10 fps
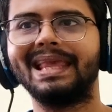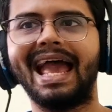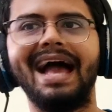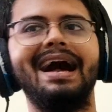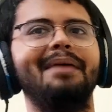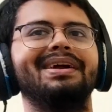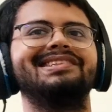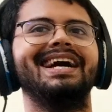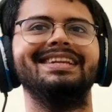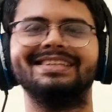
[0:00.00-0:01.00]
yeah, I'm
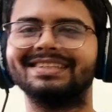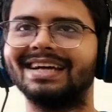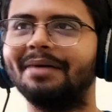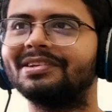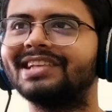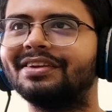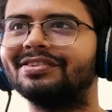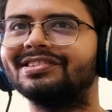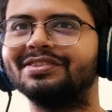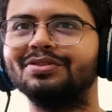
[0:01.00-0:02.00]
excited. I'm
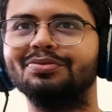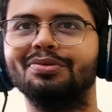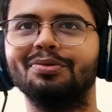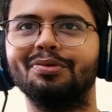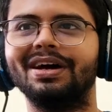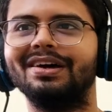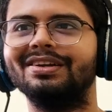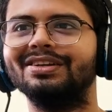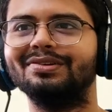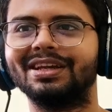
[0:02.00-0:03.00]
excited to see
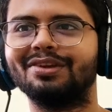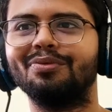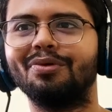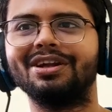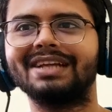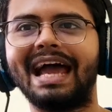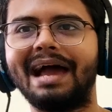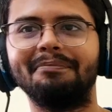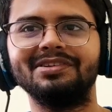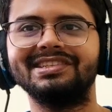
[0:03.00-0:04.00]
where, like, you know, what
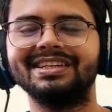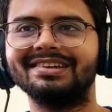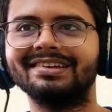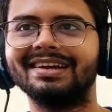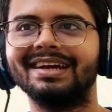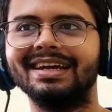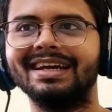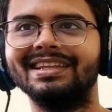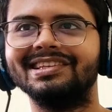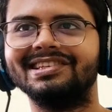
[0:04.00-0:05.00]
happens here
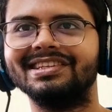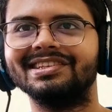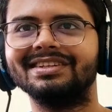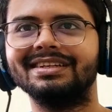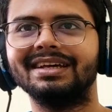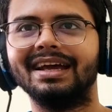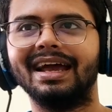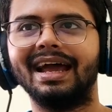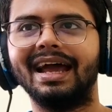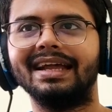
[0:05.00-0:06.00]
in this season.
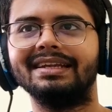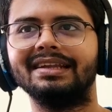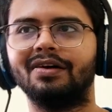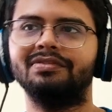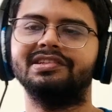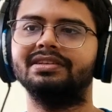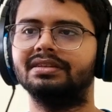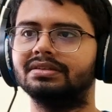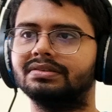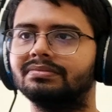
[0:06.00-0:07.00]
And obviously
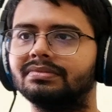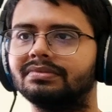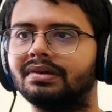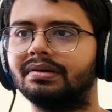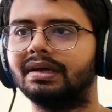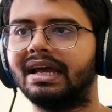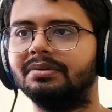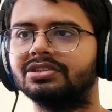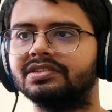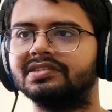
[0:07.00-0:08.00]
the uh,
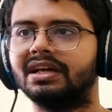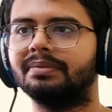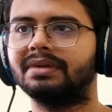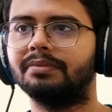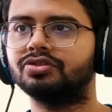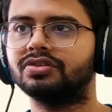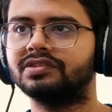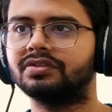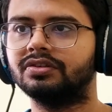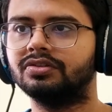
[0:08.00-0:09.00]
animation is, I'm, I'm sure
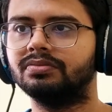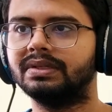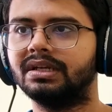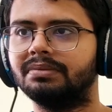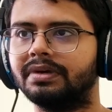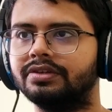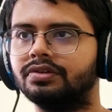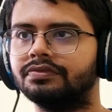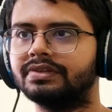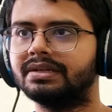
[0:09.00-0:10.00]
it's going to be done by
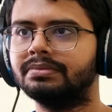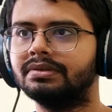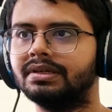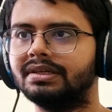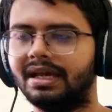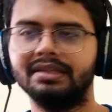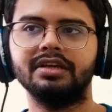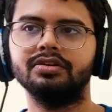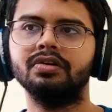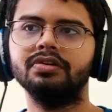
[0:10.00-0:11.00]
UFOtable. Yeah,
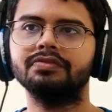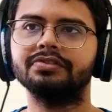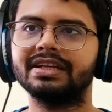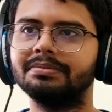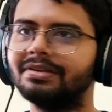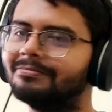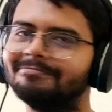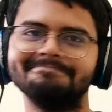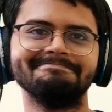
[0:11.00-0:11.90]
there you go, UFOtable.